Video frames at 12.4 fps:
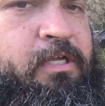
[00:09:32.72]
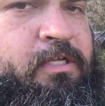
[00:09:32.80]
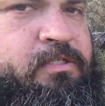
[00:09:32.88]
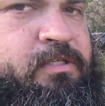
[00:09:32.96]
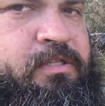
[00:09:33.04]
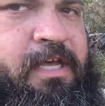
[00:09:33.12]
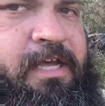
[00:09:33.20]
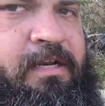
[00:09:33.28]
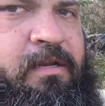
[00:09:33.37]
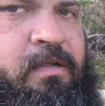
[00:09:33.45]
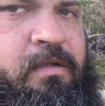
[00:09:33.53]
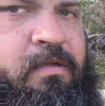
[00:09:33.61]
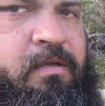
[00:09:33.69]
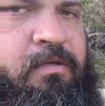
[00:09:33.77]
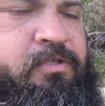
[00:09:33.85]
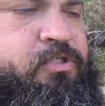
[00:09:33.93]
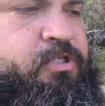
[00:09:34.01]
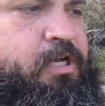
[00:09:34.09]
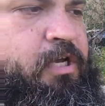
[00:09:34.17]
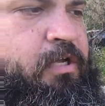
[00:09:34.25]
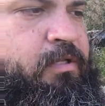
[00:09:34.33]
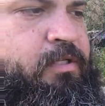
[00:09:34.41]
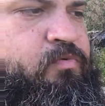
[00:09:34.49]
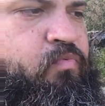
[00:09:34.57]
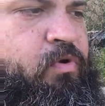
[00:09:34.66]
So that shell
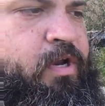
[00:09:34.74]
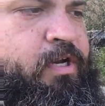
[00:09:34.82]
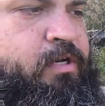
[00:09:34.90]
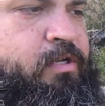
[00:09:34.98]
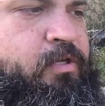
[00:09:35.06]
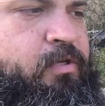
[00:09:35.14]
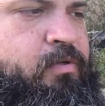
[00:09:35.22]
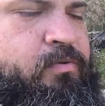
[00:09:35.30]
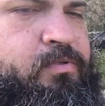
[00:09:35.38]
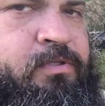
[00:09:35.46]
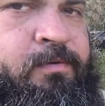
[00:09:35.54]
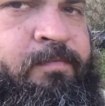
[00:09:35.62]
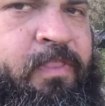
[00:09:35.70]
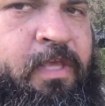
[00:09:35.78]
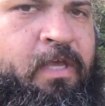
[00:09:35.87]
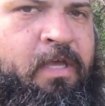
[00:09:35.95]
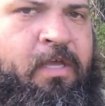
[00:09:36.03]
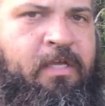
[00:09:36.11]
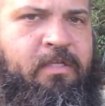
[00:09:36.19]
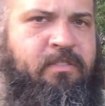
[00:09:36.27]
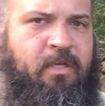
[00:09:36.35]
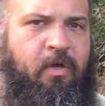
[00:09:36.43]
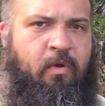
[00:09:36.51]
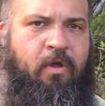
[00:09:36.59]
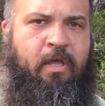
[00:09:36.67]
is ready to use.
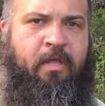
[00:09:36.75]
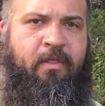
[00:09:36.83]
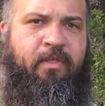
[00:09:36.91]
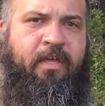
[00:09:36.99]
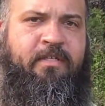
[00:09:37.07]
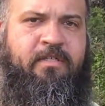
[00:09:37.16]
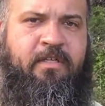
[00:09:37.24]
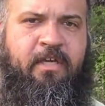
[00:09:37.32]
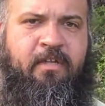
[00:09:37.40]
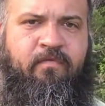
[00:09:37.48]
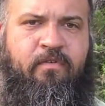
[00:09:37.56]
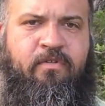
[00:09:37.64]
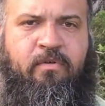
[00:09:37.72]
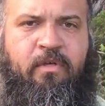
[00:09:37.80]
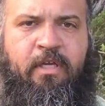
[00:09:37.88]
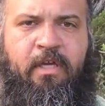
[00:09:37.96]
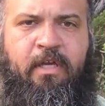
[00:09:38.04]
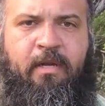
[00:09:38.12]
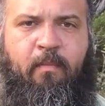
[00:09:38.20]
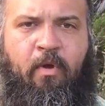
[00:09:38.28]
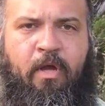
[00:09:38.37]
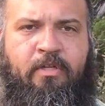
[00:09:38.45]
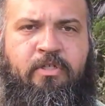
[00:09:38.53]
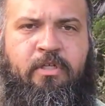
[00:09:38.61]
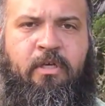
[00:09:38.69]
So thanks again for tuning in and
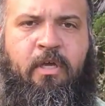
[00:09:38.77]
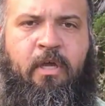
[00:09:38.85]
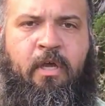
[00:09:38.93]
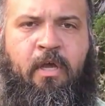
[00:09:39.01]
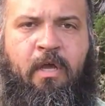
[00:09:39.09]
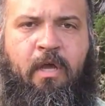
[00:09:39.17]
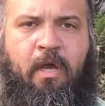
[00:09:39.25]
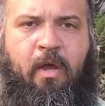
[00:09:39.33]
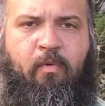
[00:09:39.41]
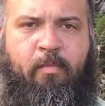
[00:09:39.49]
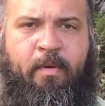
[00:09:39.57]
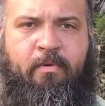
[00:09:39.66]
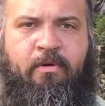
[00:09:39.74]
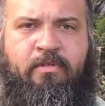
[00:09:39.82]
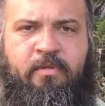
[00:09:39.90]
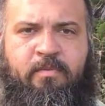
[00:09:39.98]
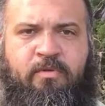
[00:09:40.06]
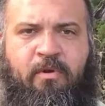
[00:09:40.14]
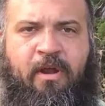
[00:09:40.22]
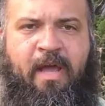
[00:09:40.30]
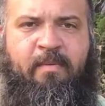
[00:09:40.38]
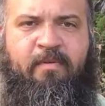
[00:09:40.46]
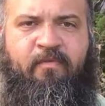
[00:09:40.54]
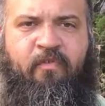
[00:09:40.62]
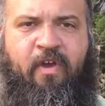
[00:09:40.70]
watching. Remember to
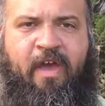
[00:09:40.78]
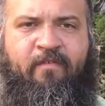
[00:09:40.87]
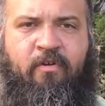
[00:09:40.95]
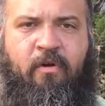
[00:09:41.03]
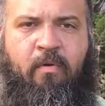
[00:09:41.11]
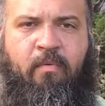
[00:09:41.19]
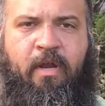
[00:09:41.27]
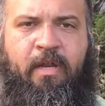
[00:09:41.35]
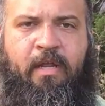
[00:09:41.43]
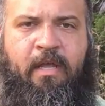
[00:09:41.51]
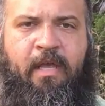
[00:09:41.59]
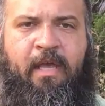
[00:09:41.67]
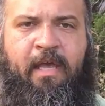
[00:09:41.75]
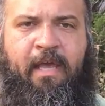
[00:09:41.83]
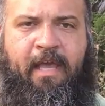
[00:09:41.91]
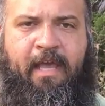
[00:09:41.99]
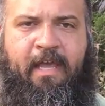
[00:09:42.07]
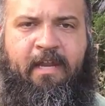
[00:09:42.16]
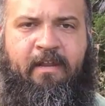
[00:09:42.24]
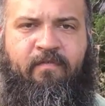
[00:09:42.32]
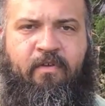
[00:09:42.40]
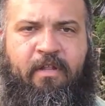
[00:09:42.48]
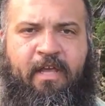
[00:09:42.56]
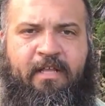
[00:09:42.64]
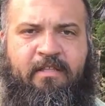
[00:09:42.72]
subscribe if you haven't already, and if
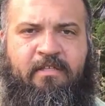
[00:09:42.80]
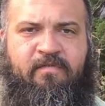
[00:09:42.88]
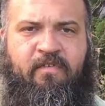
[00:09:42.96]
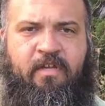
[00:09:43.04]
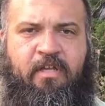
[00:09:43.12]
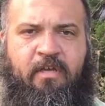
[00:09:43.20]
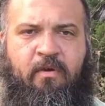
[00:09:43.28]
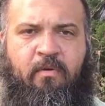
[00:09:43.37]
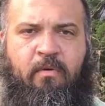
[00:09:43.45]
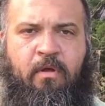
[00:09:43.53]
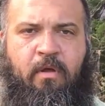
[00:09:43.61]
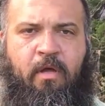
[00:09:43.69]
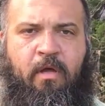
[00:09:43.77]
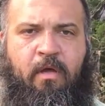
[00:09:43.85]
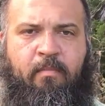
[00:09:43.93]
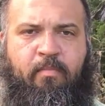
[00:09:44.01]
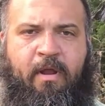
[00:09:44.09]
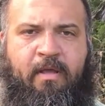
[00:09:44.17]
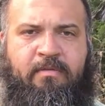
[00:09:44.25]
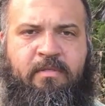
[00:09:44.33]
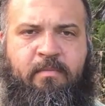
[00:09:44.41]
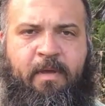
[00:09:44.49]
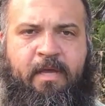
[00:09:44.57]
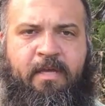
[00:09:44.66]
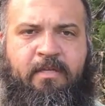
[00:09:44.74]
you like this video, browse the
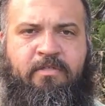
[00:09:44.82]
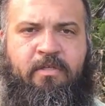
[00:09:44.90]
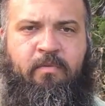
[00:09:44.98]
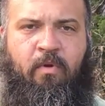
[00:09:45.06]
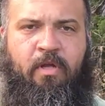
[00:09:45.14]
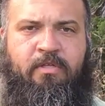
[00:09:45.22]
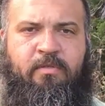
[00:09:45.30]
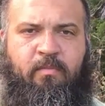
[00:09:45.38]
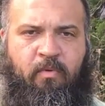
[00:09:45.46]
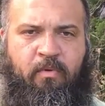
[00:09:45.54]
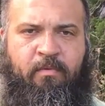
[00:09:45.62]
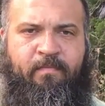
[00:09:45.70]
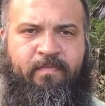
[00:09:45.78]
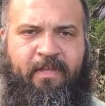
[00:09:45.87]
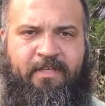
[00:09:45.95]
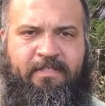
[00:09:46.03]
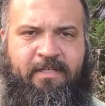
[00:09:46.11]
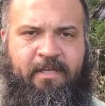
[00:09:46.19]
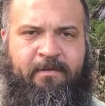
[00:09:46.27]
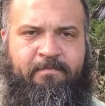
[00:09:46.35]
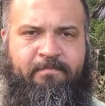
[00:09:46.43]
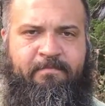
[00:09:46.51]
page and watch some more. Thanks again.